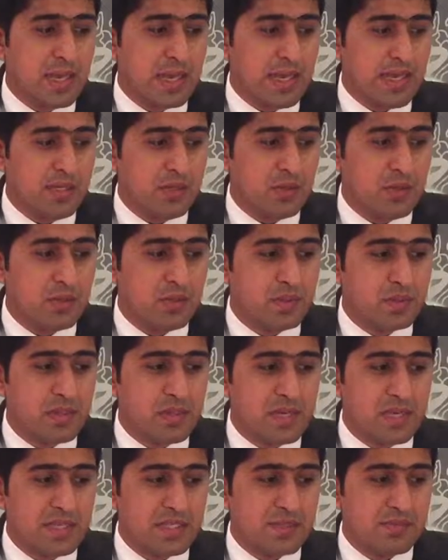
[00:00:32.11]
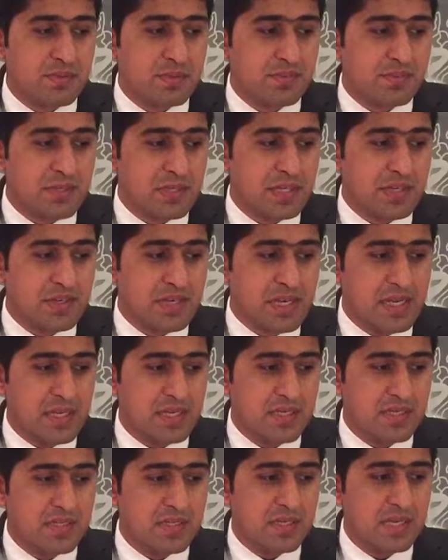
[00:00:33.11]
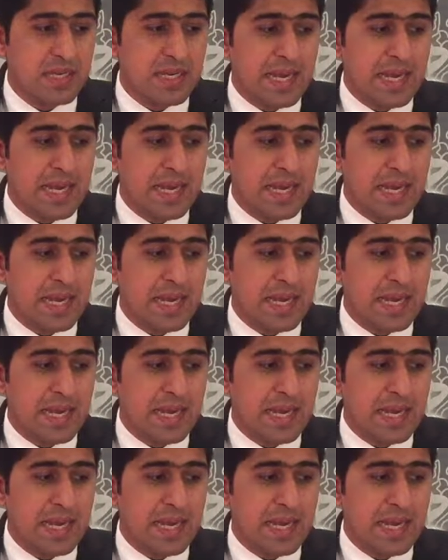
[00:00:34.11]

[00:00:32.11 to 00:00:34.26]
aid over the last 15 years,